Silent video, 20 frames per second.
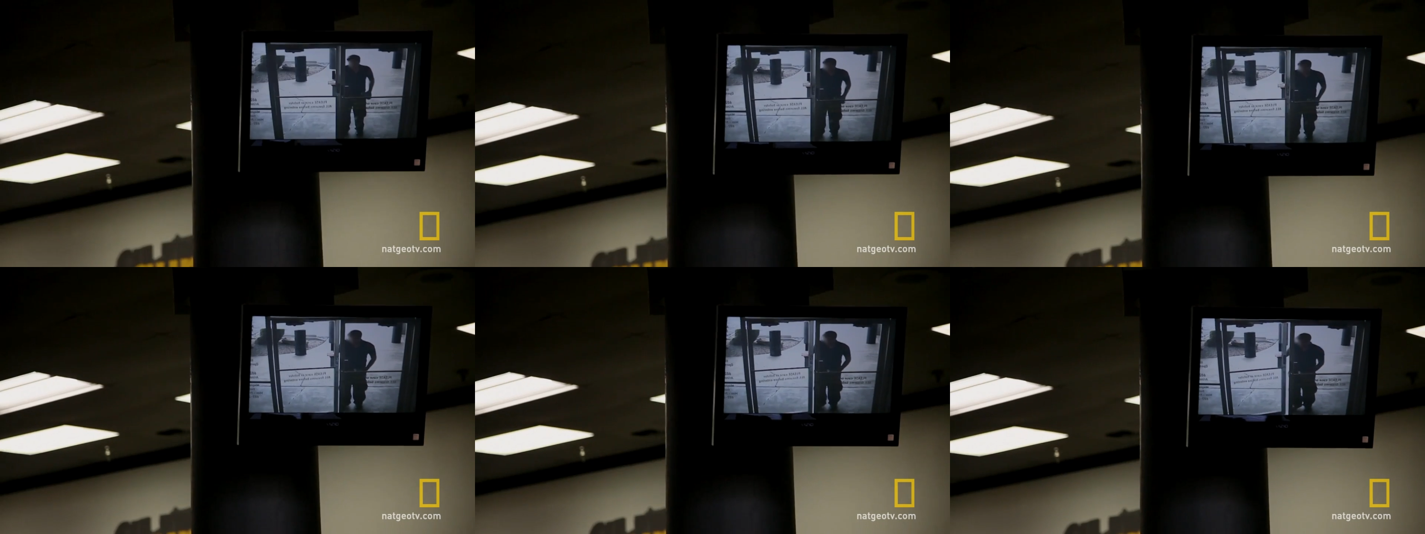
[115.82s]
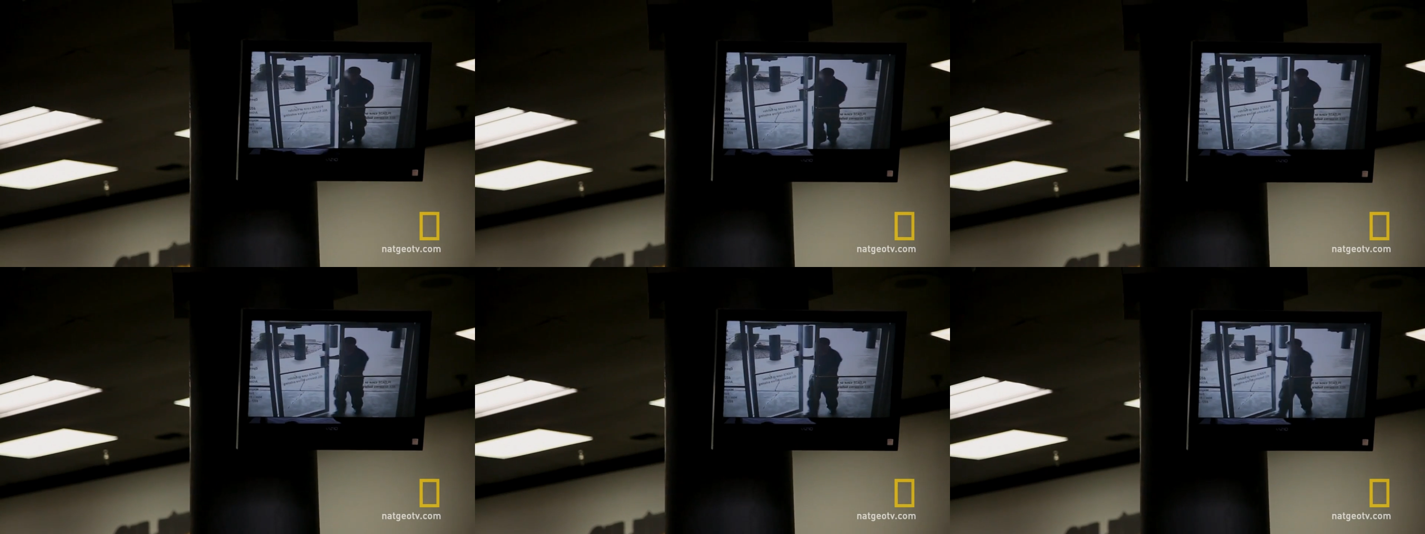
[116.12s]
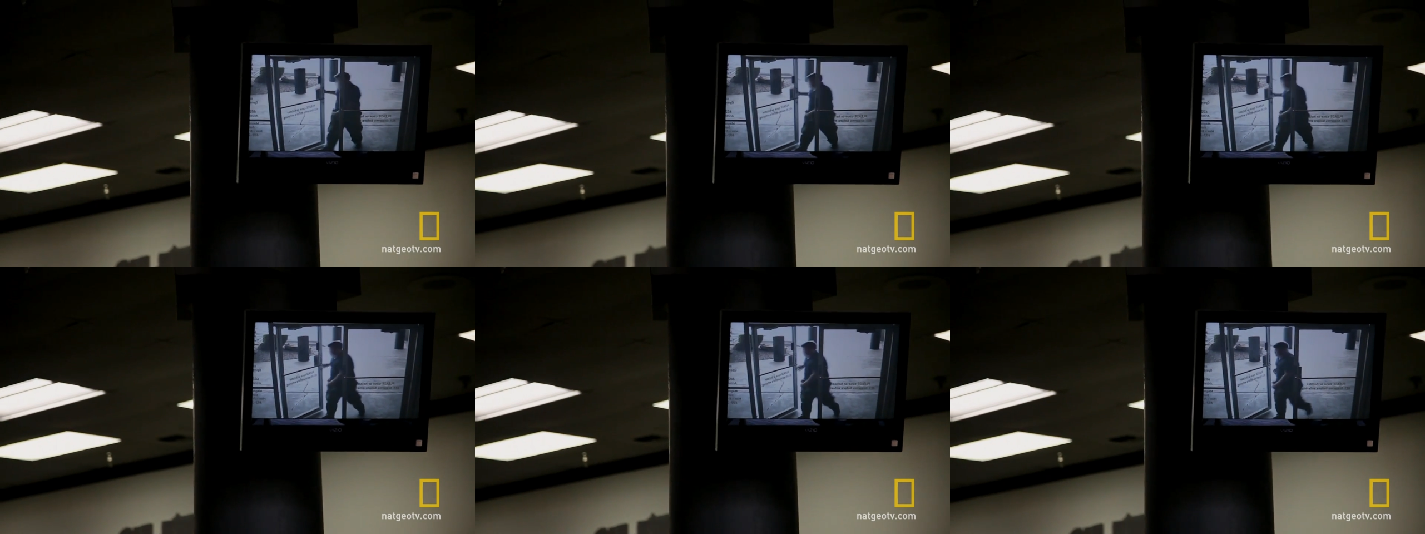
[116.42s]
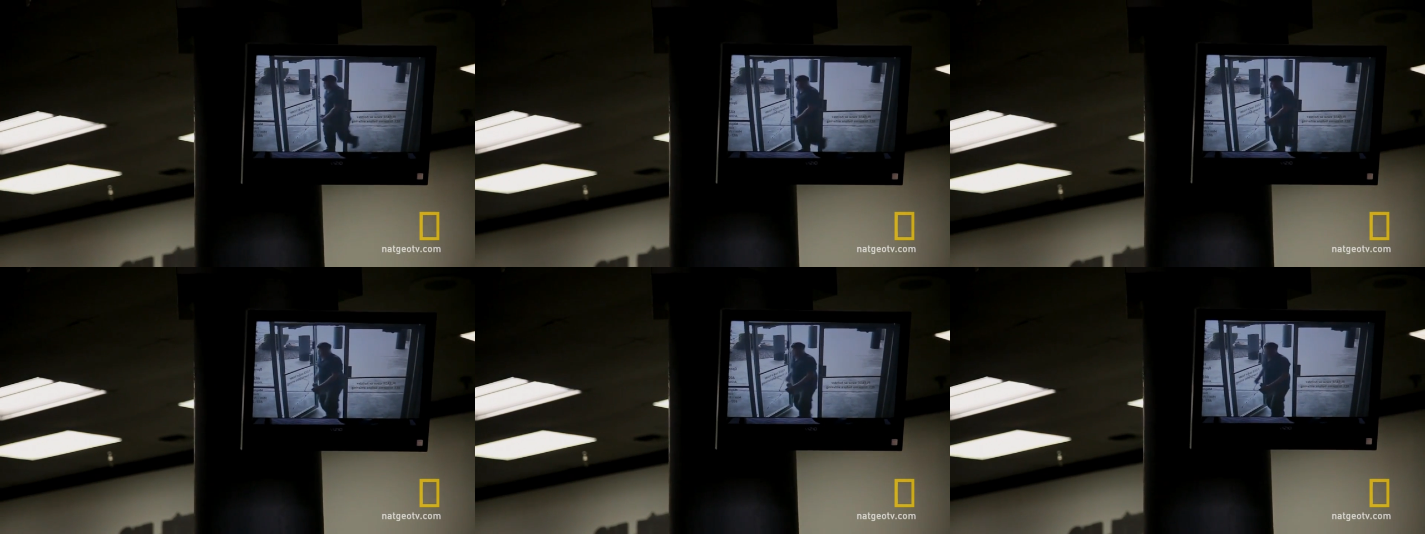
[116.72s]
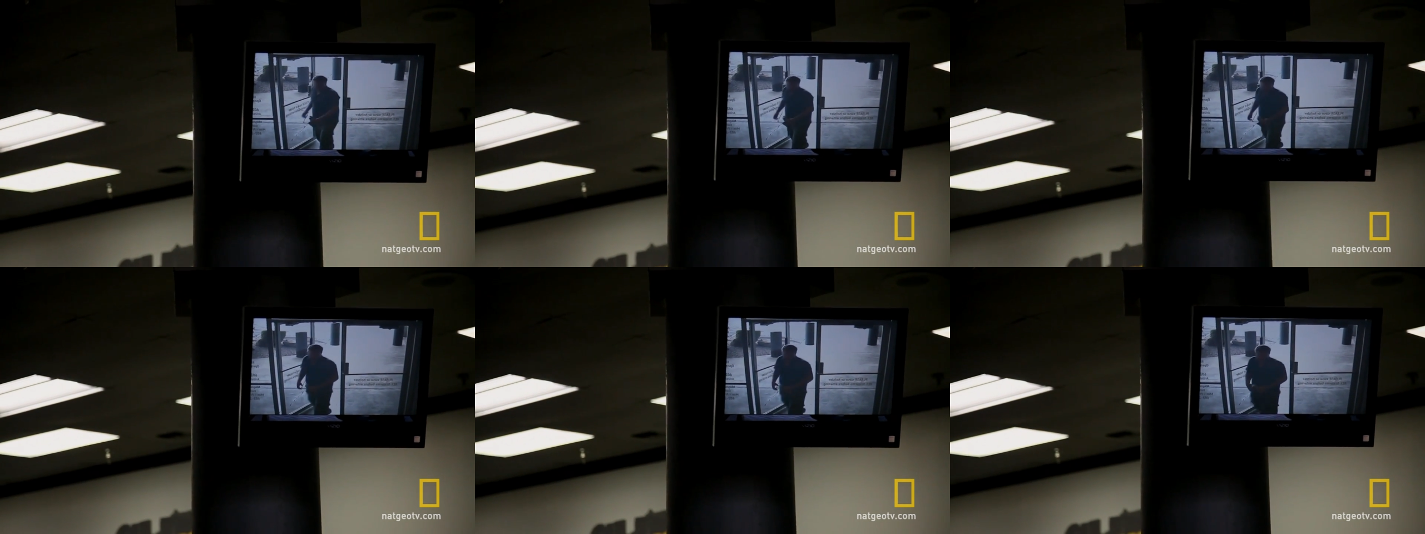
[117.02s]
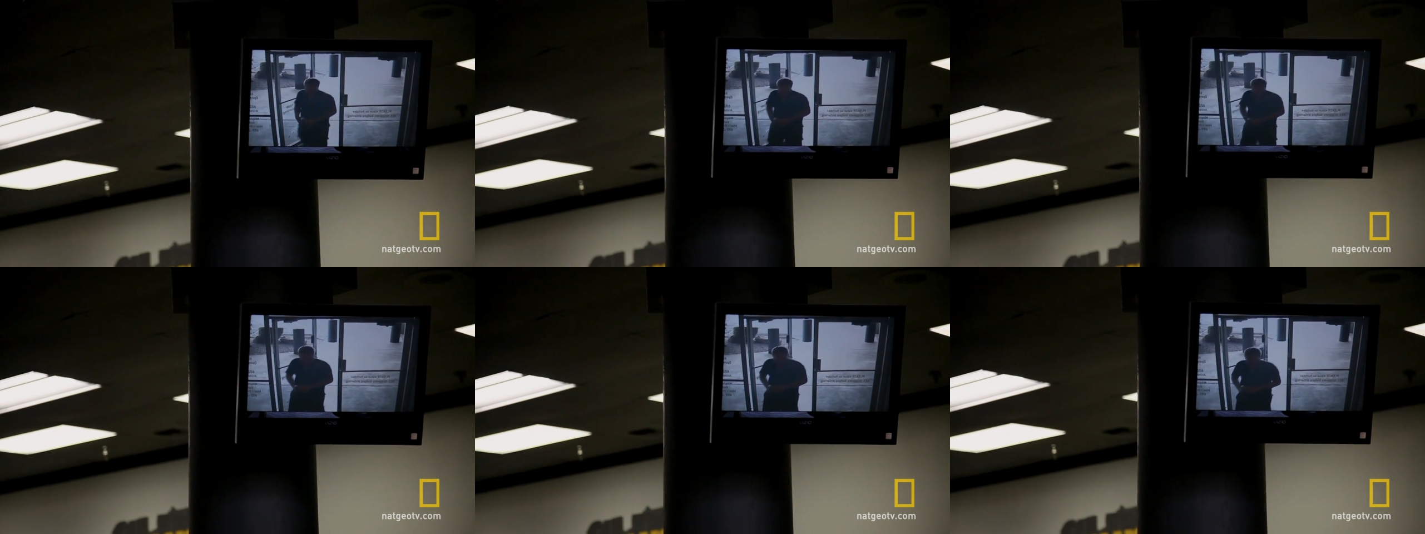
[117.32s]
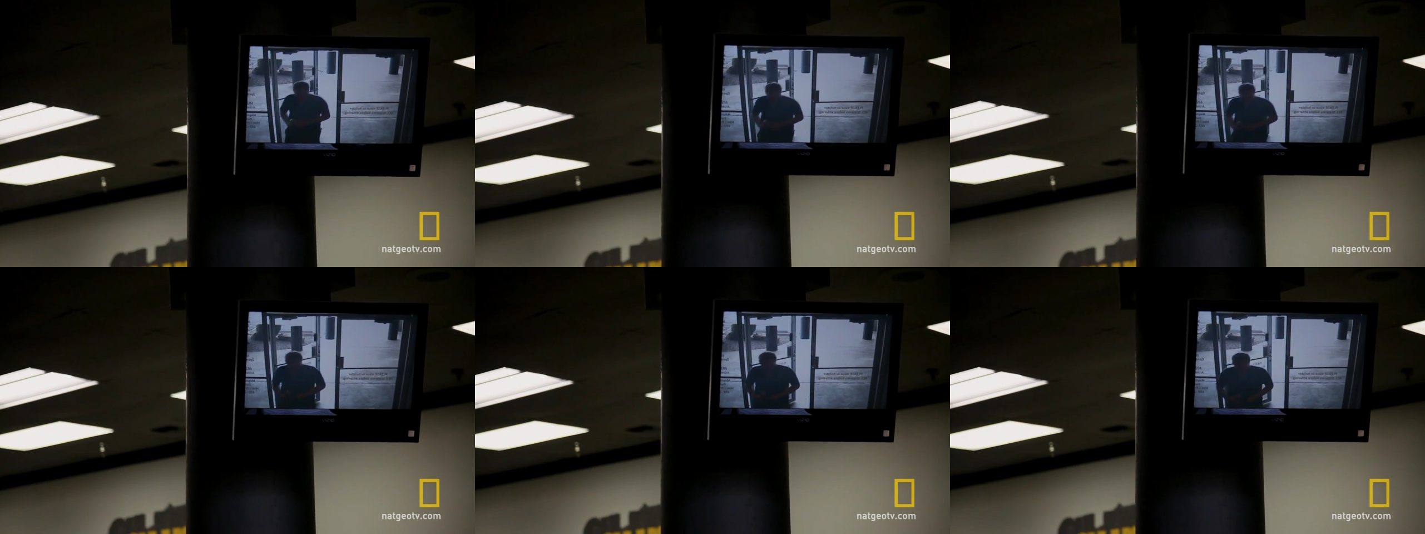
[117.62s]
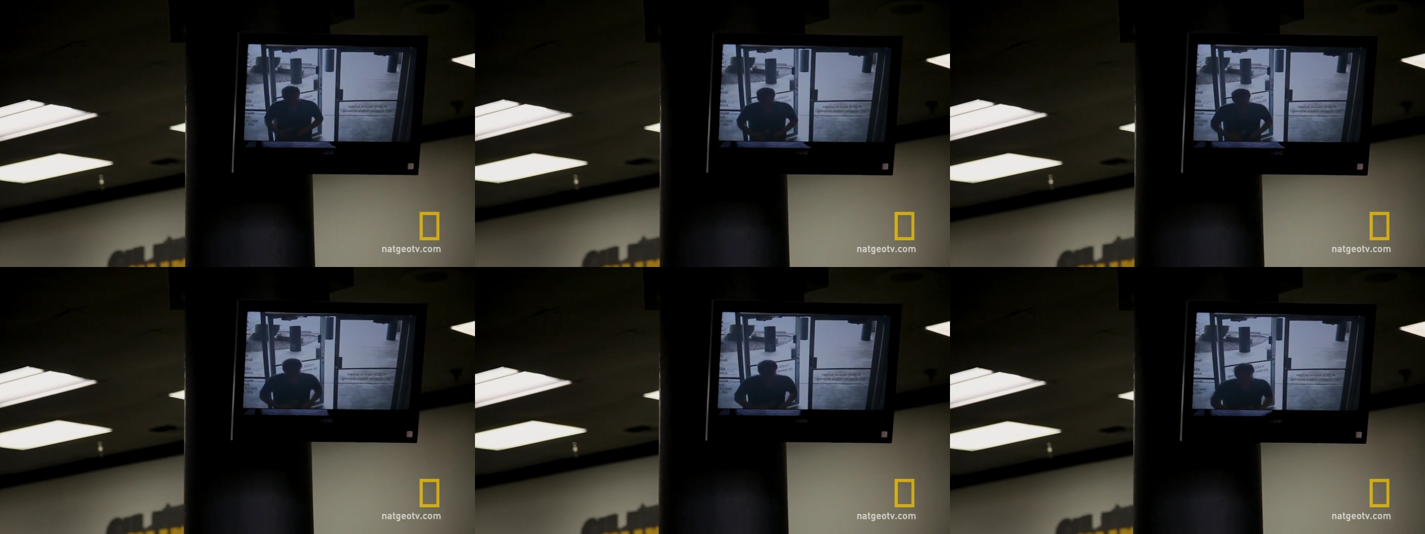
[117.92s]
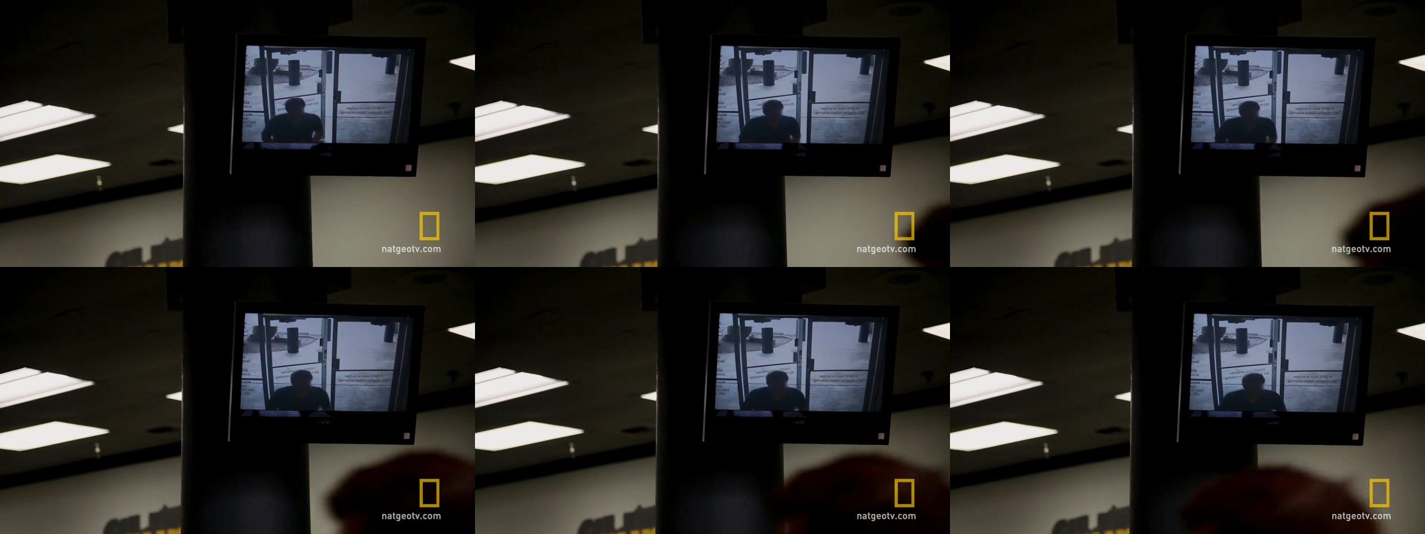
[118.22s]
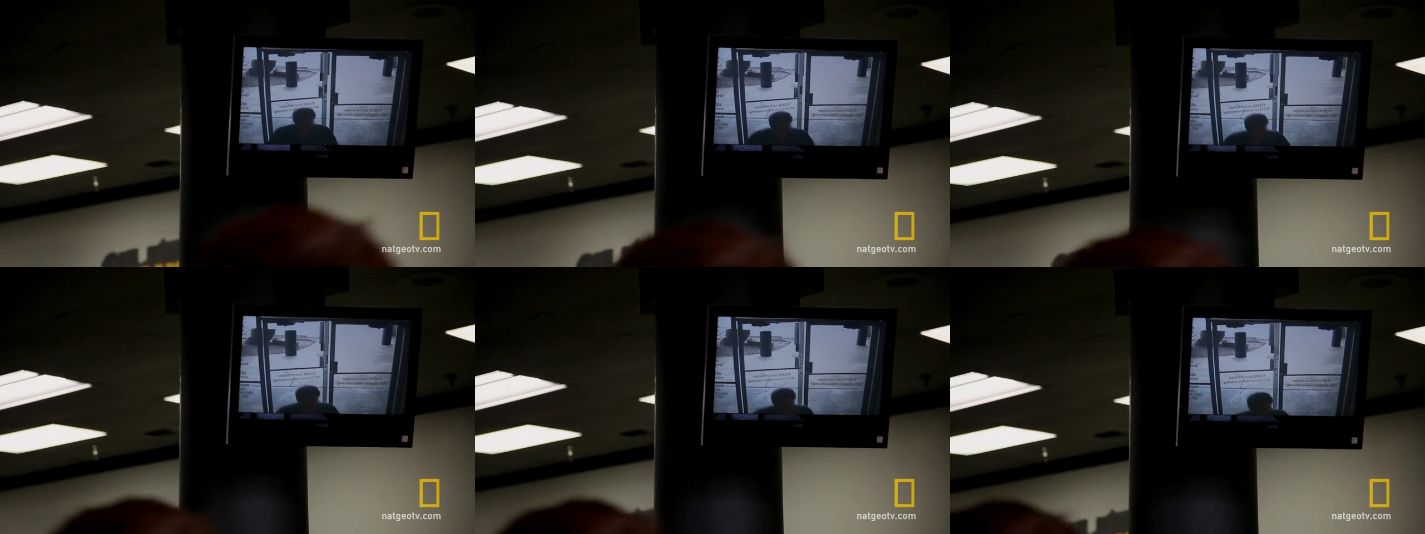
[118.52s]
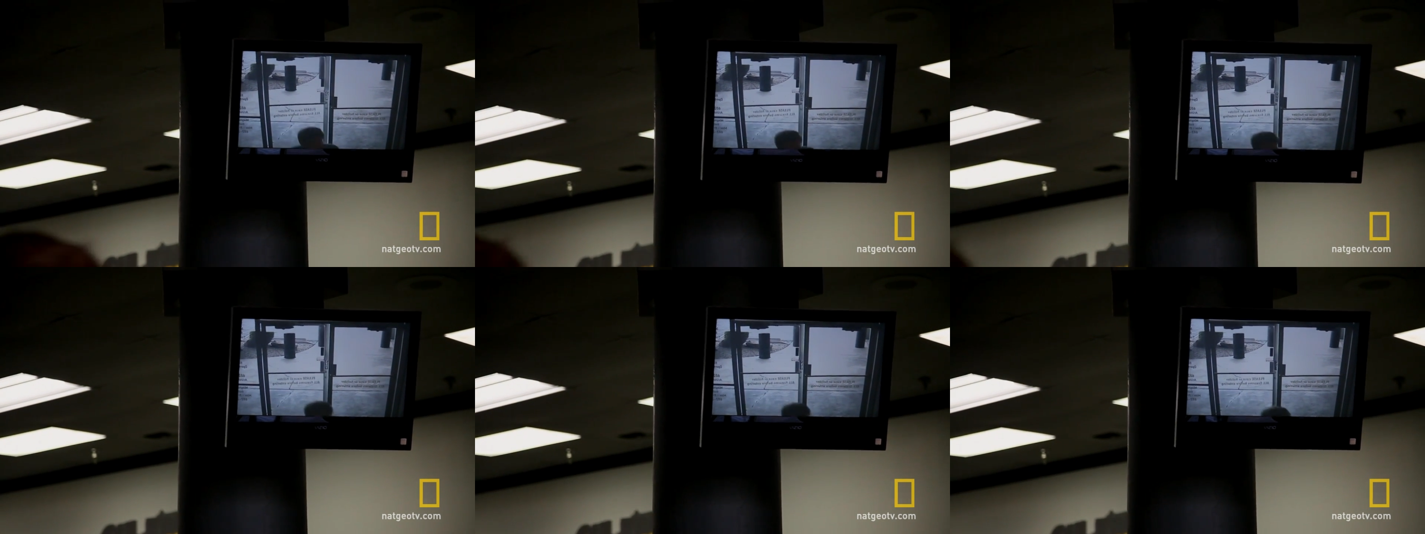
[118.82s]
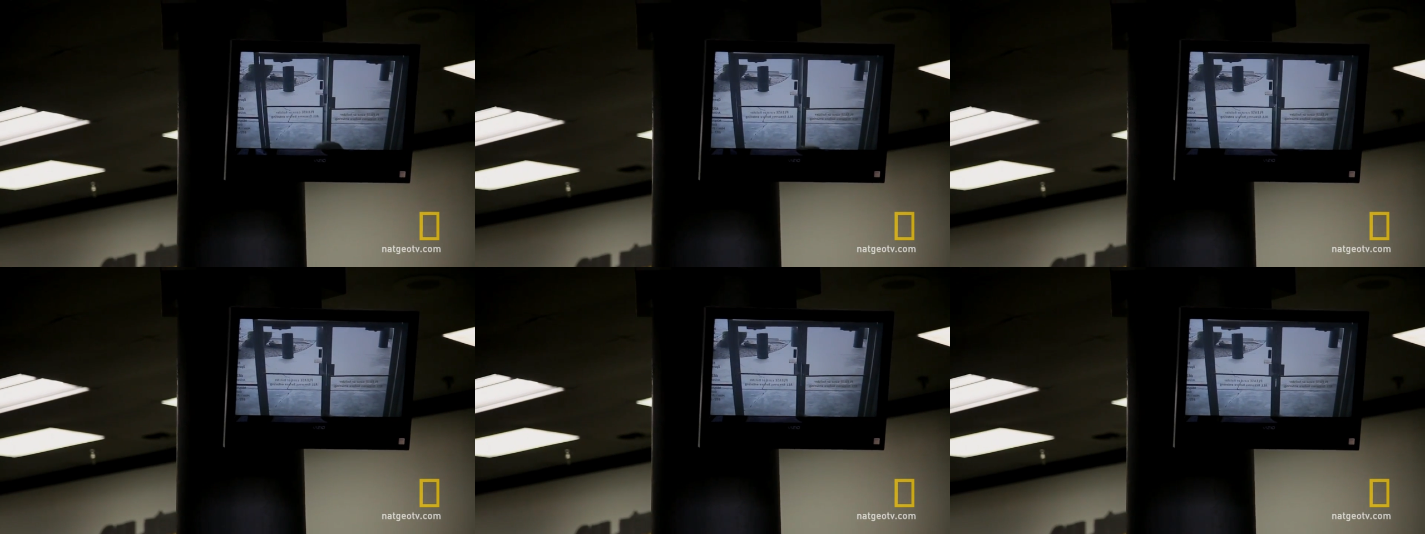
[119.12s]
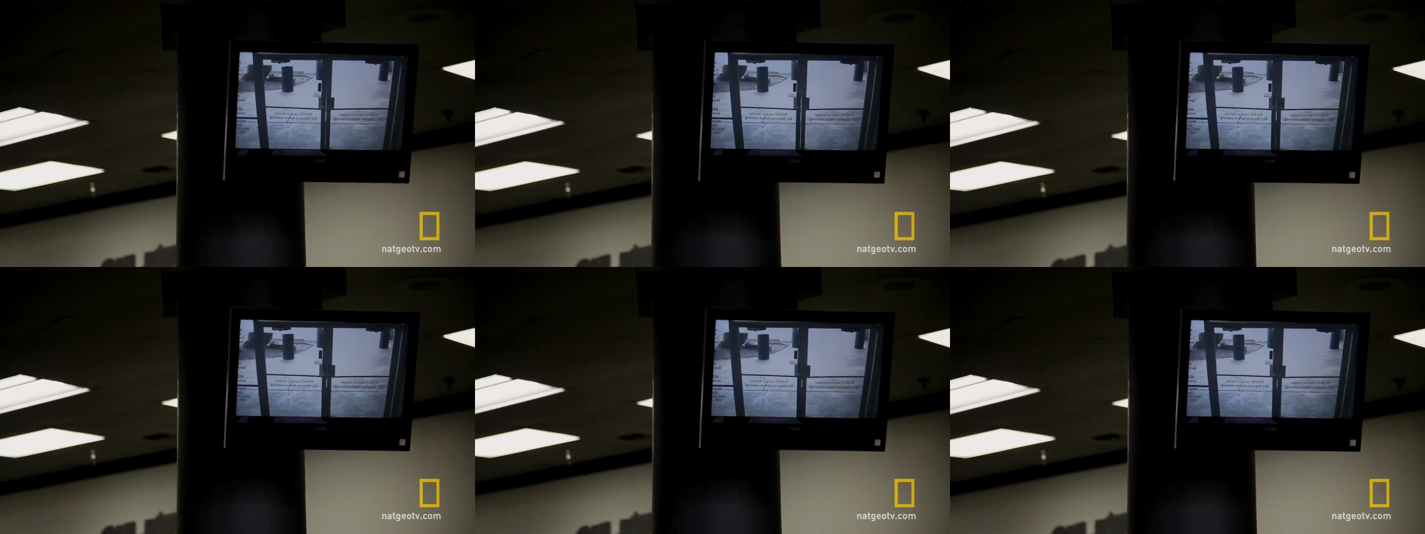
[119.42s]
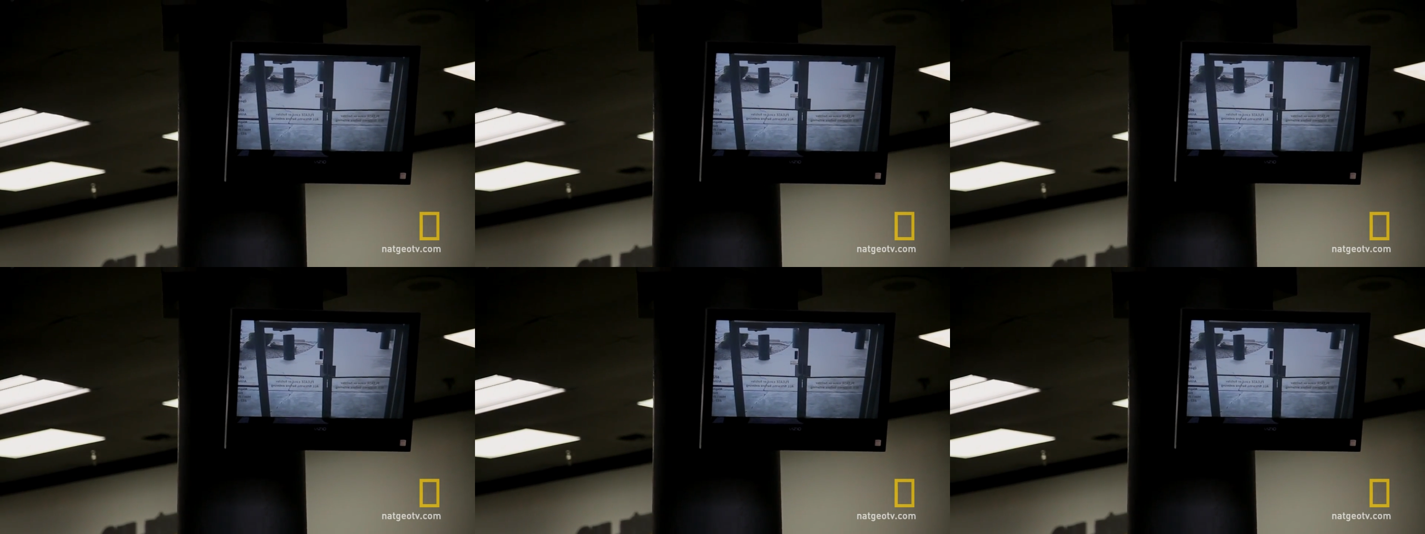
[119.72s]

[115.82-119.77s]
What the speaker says: No face is visible, so there are no lips to read.